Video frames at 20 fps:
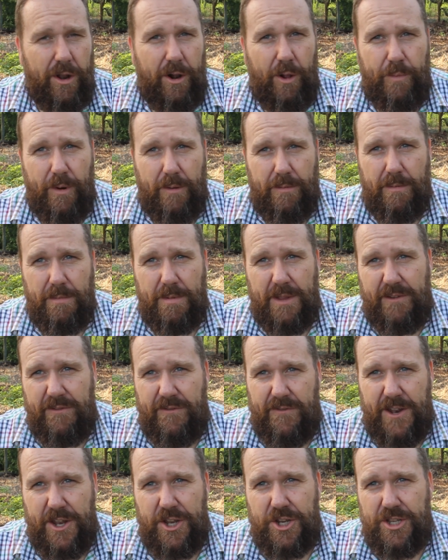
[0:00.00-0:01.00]
and I'll probably
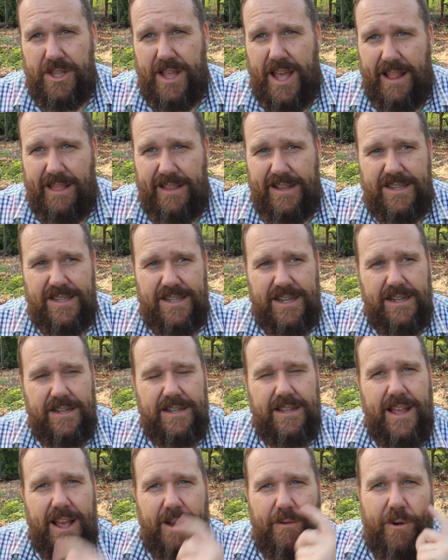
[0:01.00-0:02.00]
finish that, listening
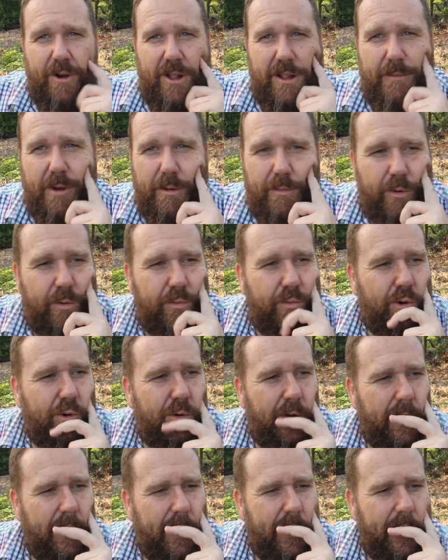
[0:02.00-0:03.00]
to that while I'm on my walk.